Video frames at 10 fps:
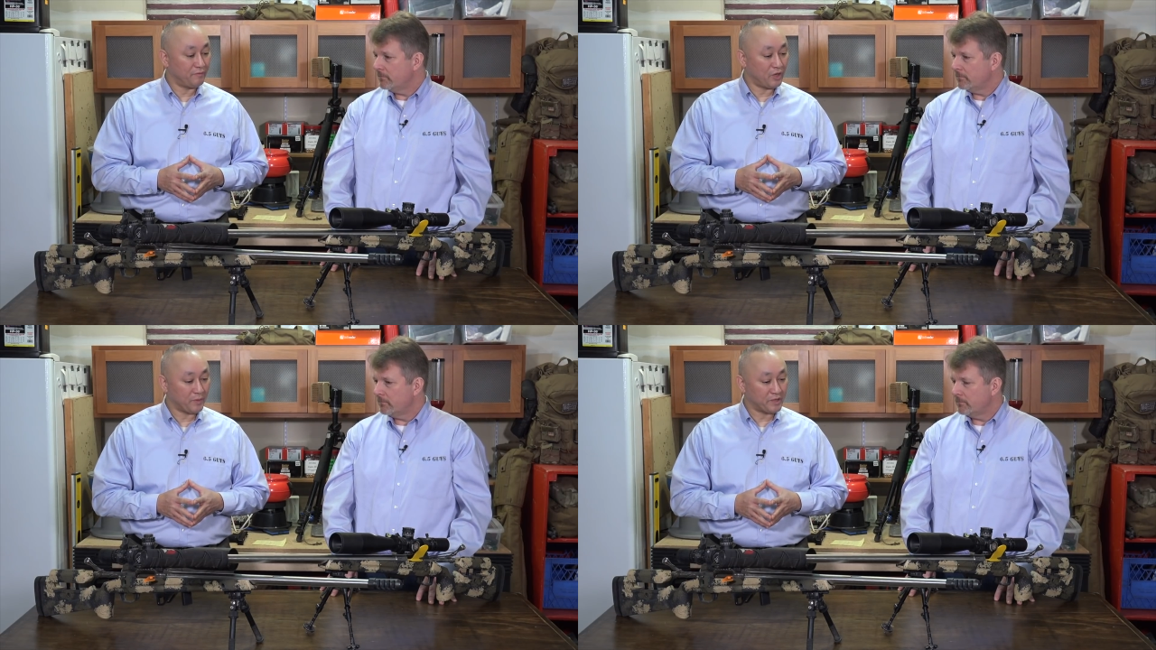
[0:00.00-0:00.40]

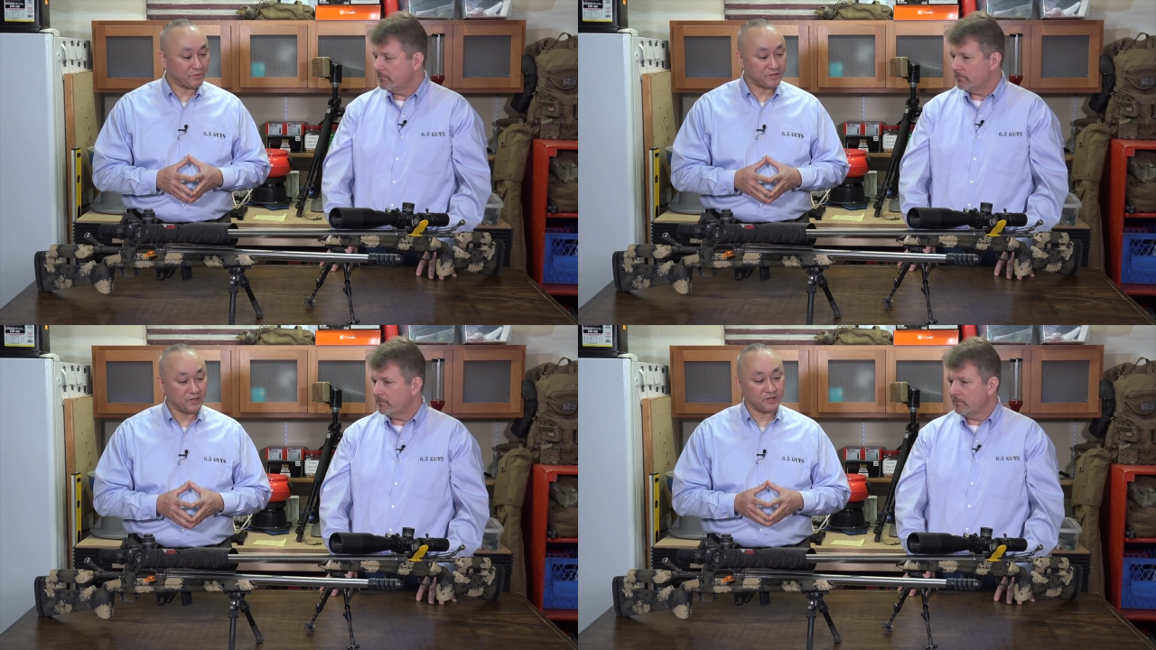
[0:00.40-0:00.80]
Speaker 1: of long
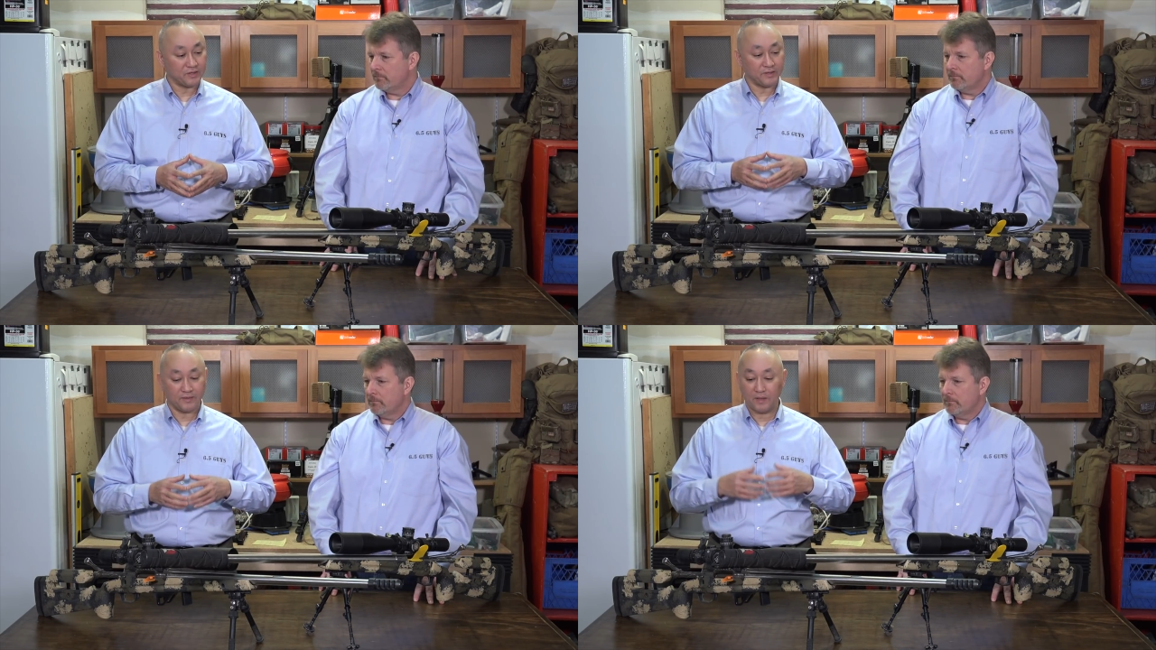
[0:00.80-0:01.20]
range
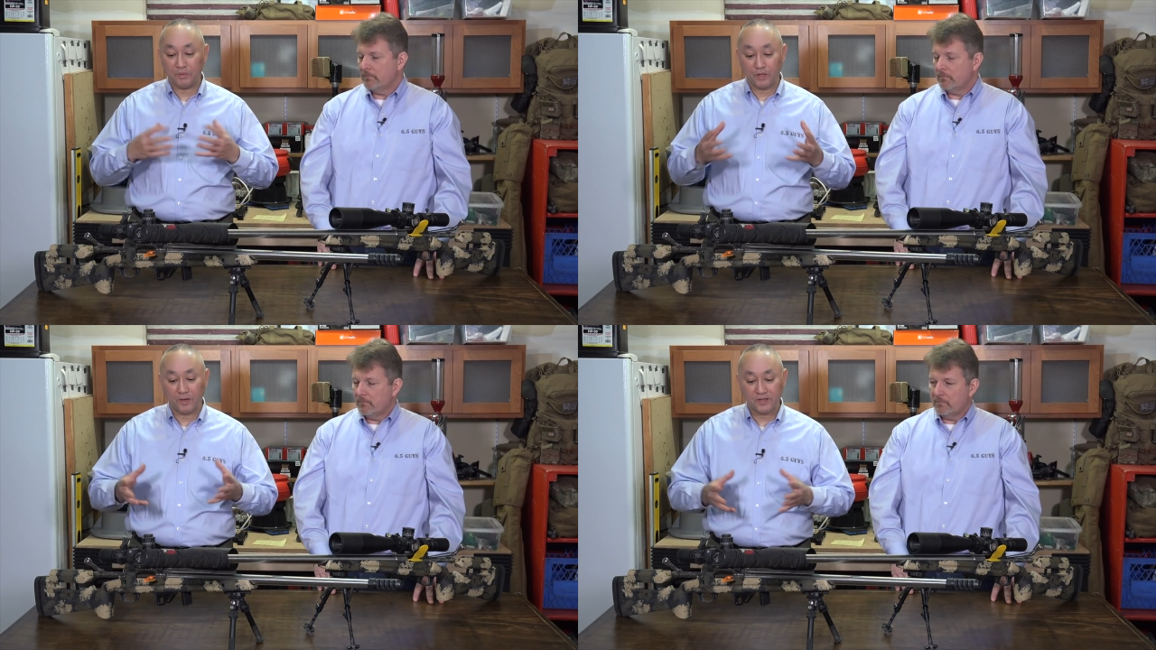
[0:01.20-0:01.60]
precision and,
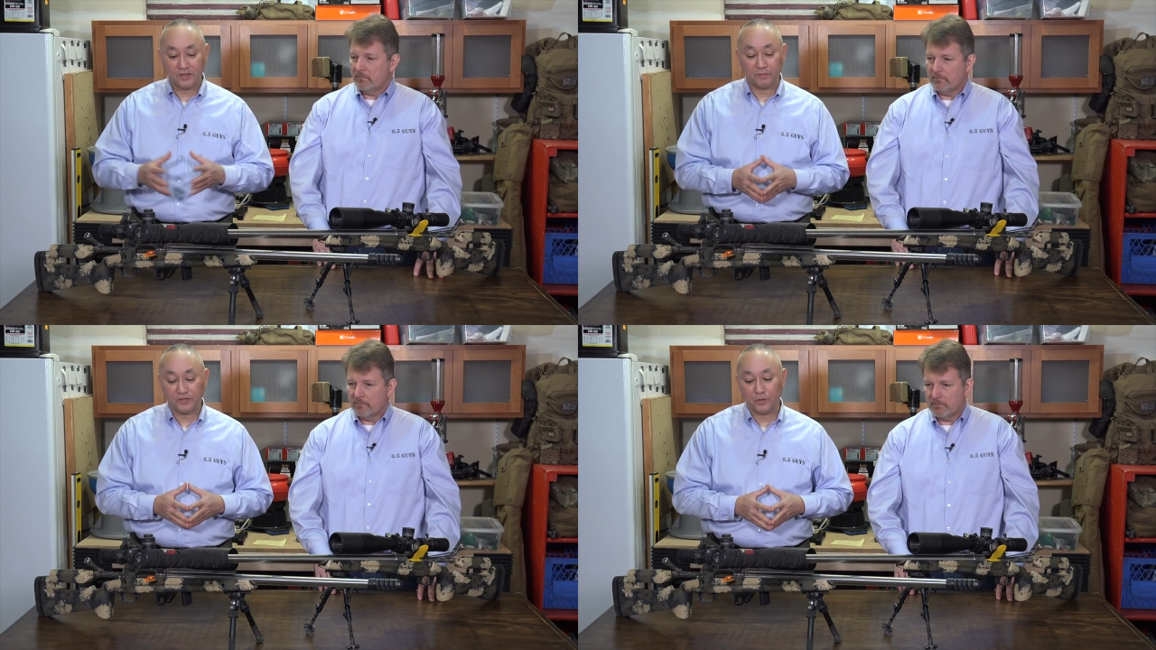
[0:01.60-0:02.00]
and
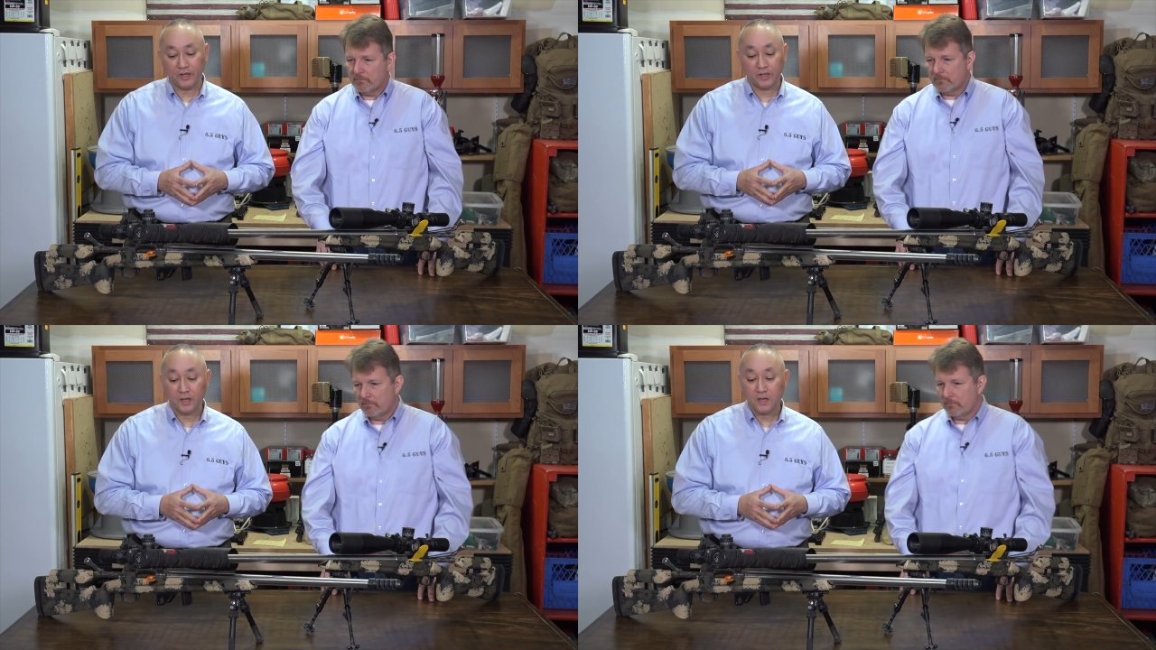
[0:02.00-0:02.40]
PRS type
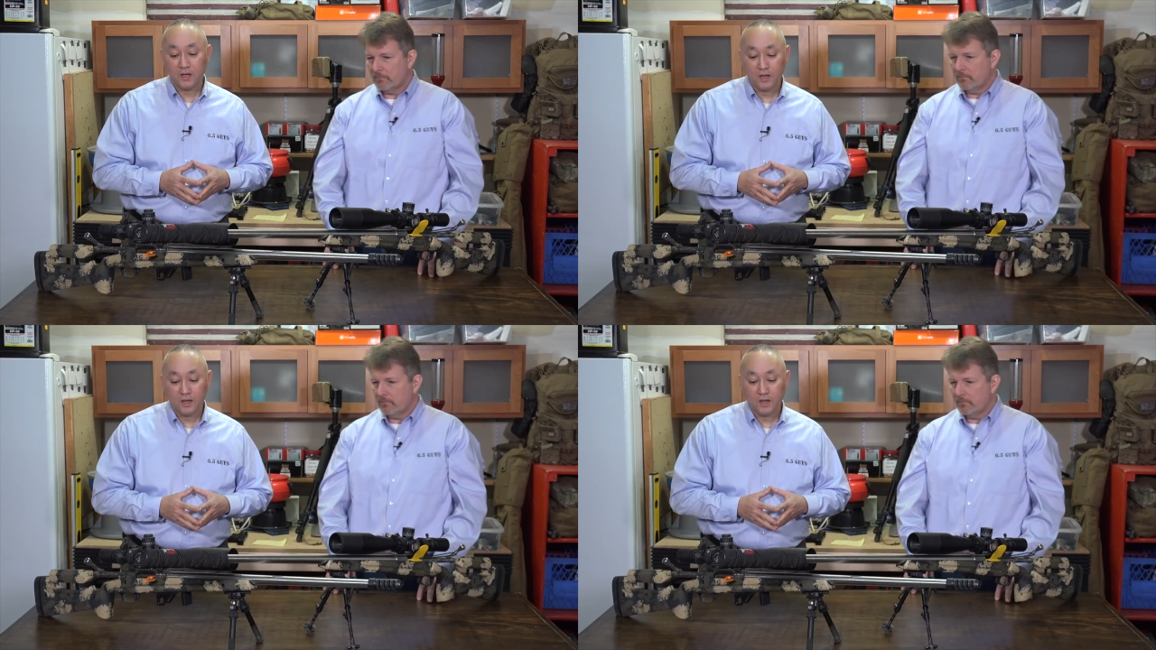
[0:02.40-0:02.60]
shooting,